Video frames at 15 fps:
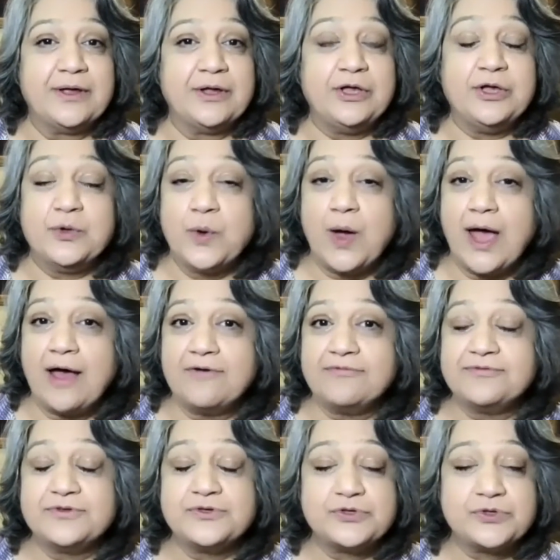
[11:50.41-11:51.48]
you
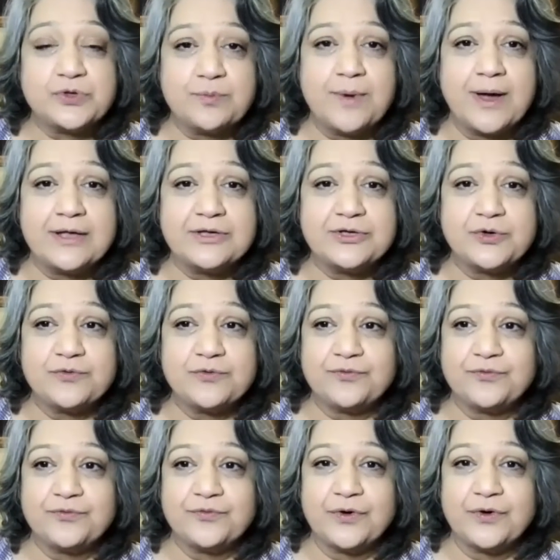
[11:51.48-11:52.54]
have so much
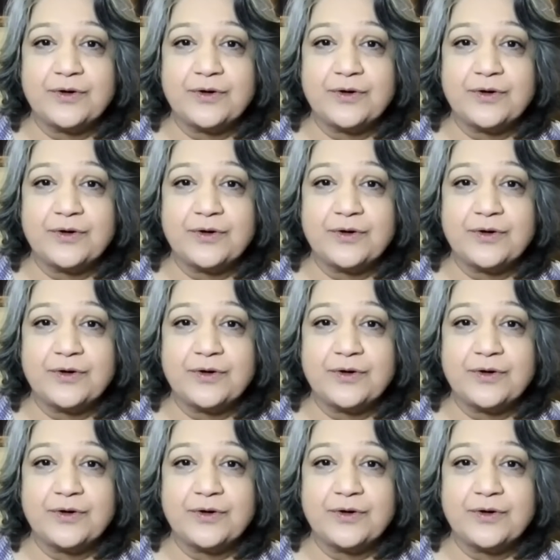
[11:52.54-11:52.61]
of